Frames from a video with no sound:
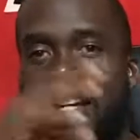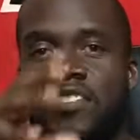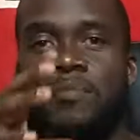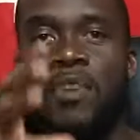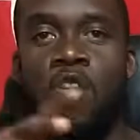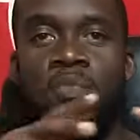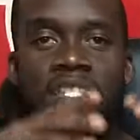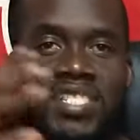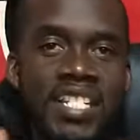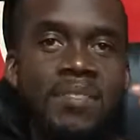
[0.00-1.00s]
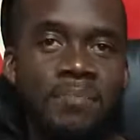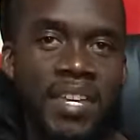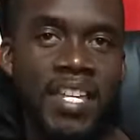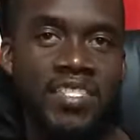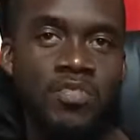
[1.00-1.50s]
At the moment, he's not the
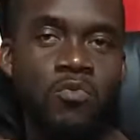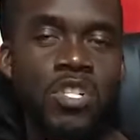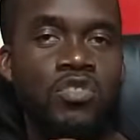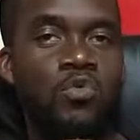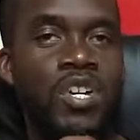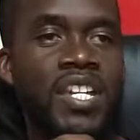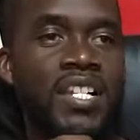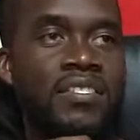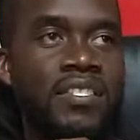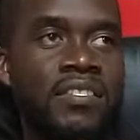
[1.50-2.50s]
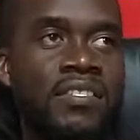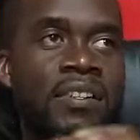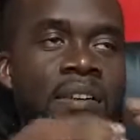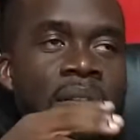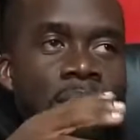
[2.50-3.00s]
best welterweight out
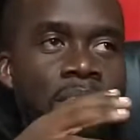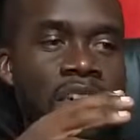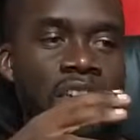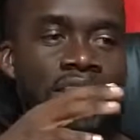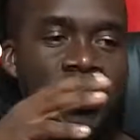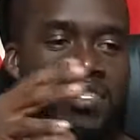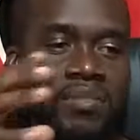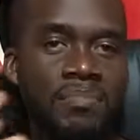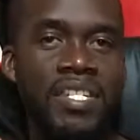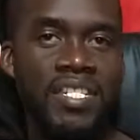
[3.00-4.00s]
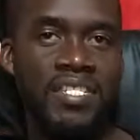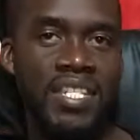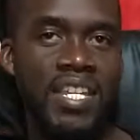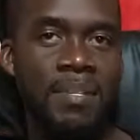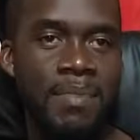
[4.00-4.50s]
there, but he is the biggest
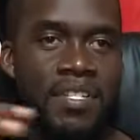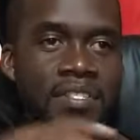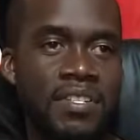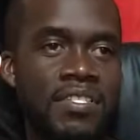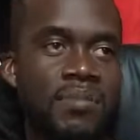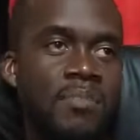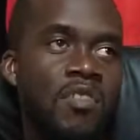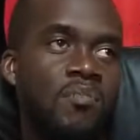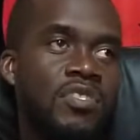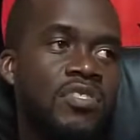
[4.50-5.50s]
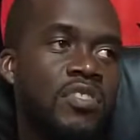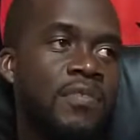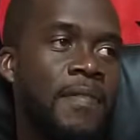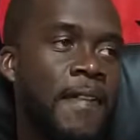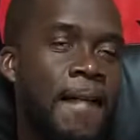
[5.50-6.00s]
name out there at the moment.
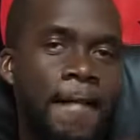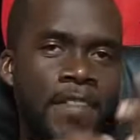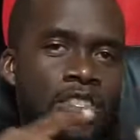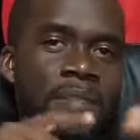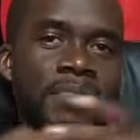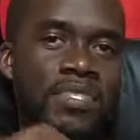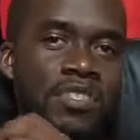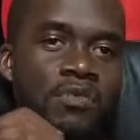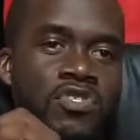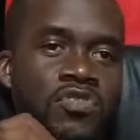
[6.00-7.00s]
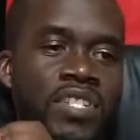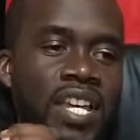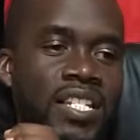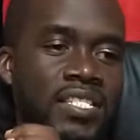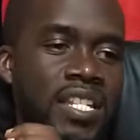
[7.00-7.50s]
So, you know, let me know what you
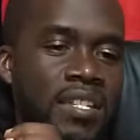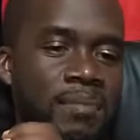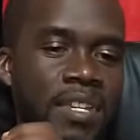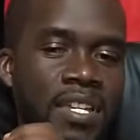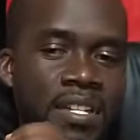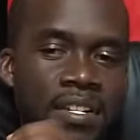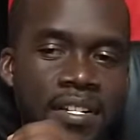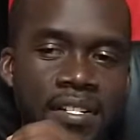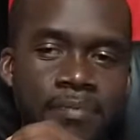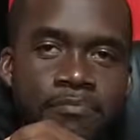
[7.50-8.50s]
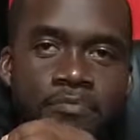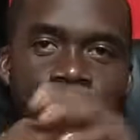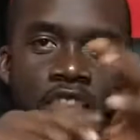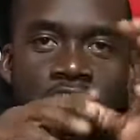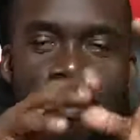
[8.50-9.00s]
guys think, man. I'm
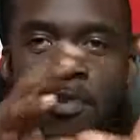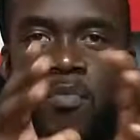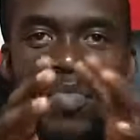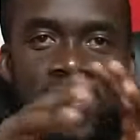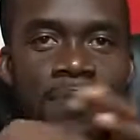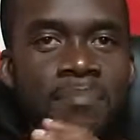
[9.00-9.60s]
going to be